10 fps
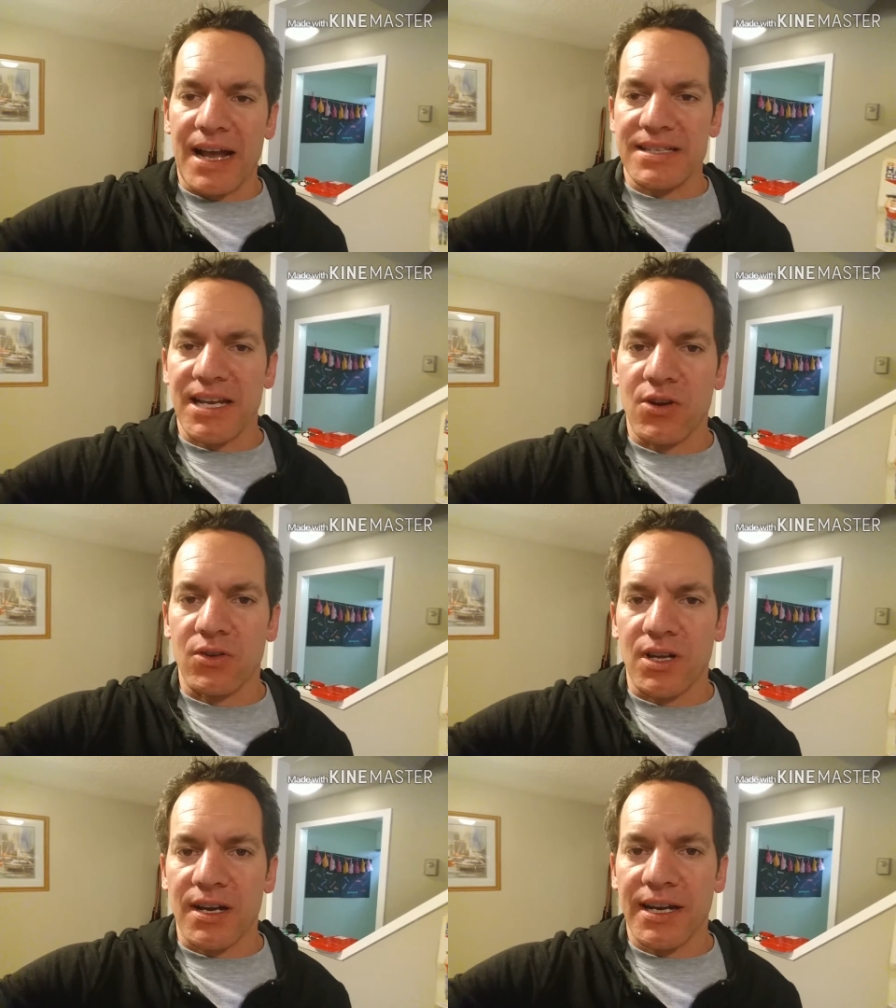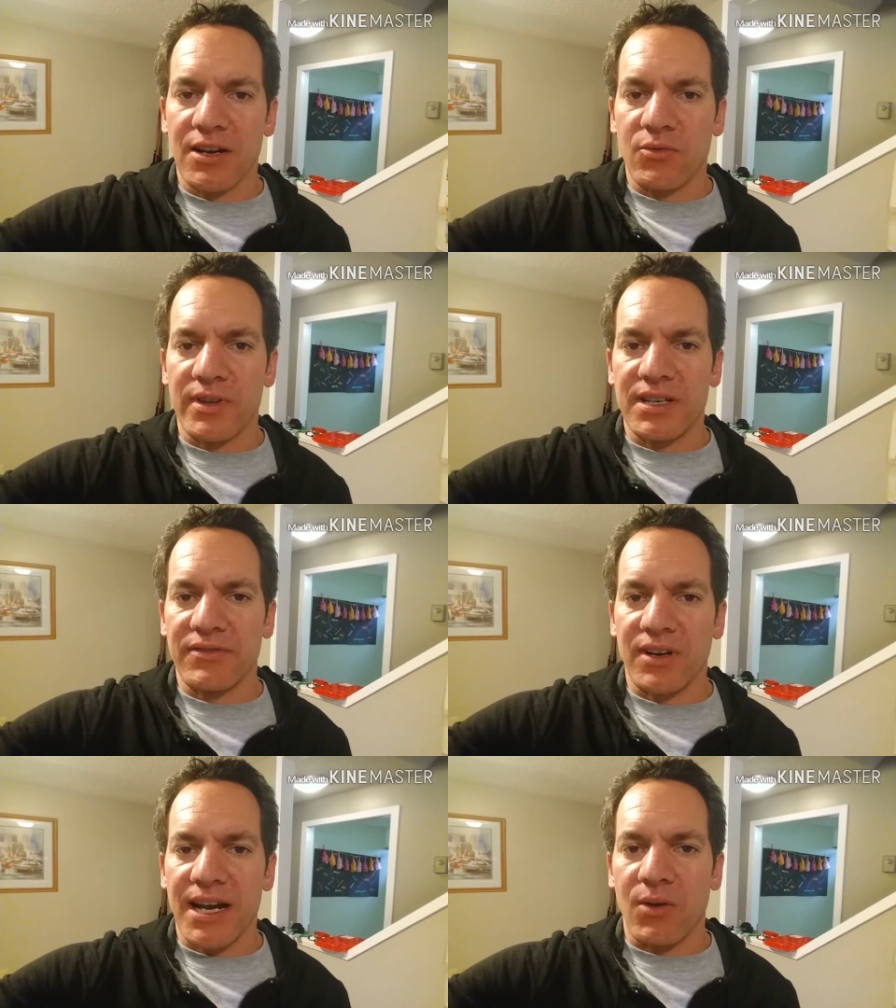as I go along here with
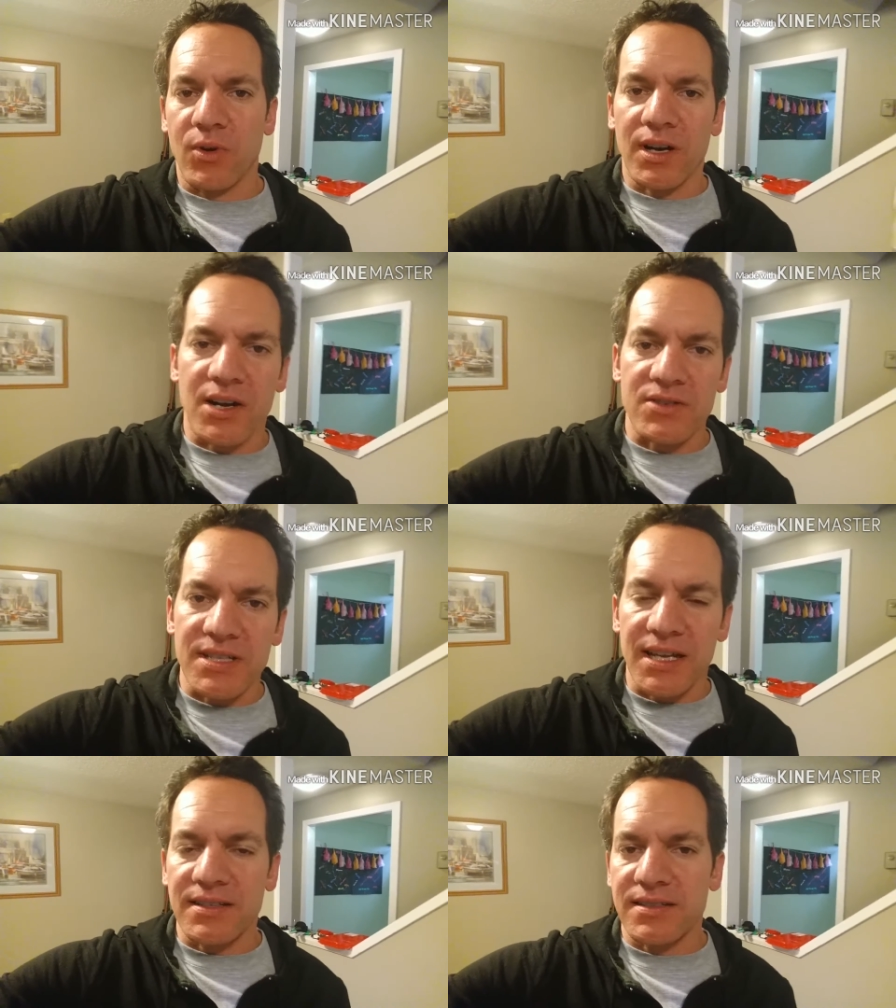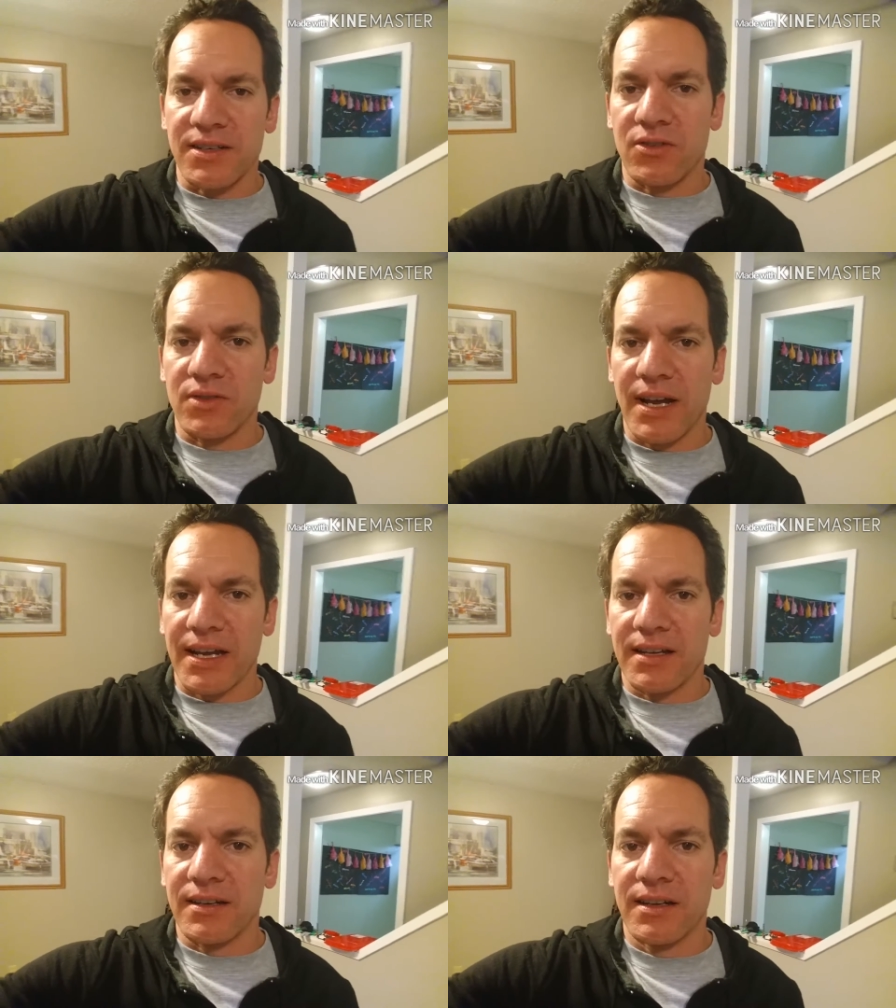different kind of workouts that, you know, I
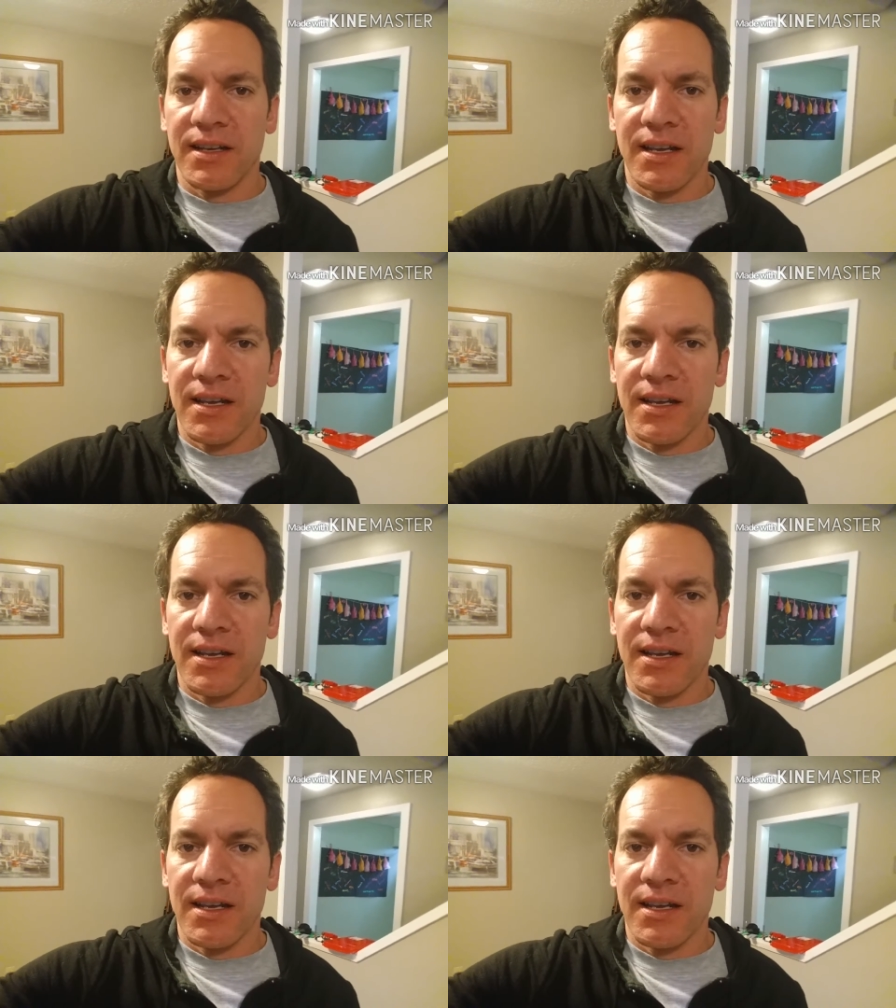can